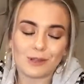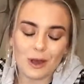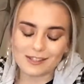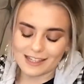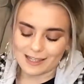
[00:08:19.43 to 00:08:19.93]

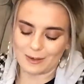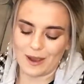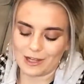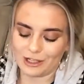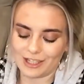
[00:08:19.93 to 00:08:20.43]
answer these
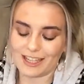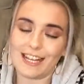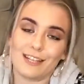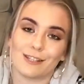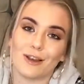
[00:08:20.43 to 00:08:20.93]
questions, and
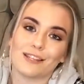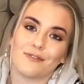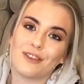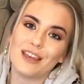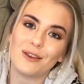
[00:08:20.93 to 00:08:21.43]
he decides
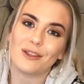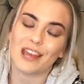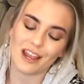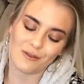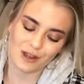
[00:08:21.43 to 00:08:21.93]
if
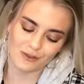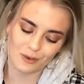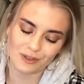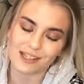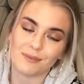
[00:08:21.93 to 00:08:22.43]
he
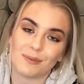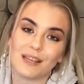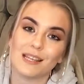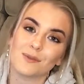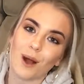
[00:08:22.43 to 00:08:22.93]
wants them to be
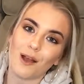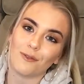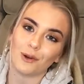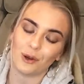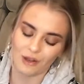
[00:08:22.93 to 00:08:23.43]
his
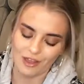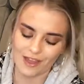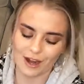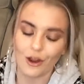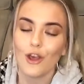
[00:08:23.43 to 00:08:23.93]
wife or not. And
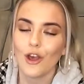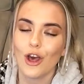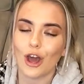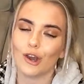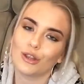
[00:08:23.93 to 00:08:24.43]
then
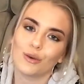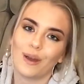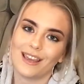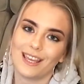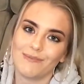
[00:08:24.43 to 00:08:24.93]
along the
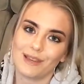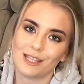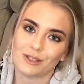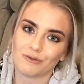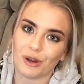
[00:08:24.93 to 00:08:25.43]
way he
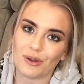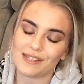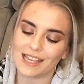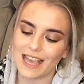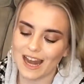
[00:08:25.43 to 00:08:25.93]
meets
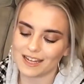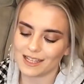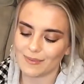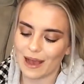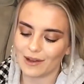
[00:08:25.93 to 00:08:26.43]
Rosie, and it's
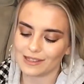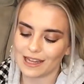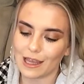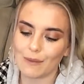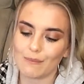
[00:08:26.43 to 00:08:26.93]
about
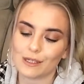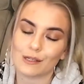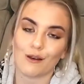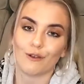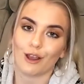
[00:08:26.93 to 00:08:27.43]
him
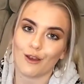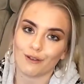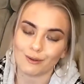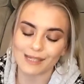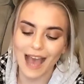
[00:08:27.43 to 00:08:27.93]
discovering her
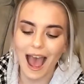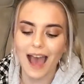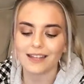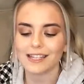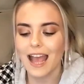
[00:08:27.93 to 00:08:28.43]
real
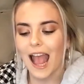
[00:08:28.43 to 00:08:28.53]
dad,